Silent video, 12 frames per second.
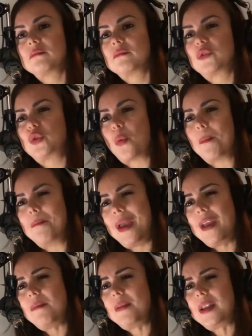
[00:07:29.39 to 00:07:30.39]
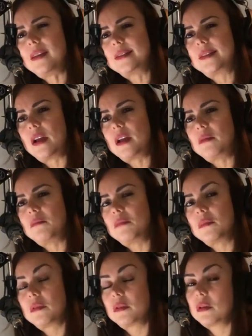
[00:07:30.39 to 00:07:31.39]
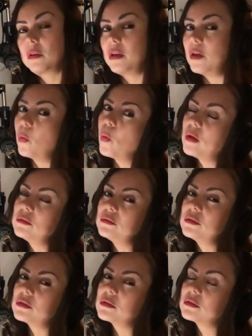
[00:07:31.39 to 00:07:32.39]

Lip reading: So maybe next time it won't.